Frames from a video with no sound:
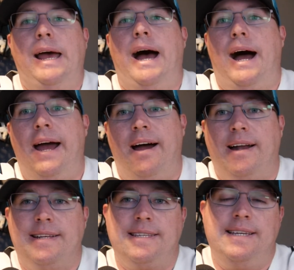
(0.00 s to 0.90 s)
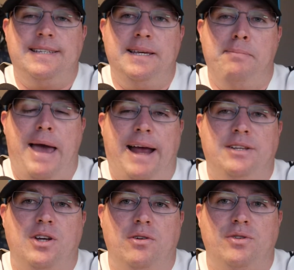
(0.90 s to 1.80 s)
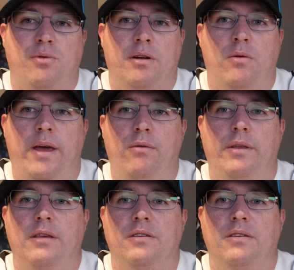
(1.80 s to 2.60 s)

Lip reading: I honestly see Mac Jones running away with this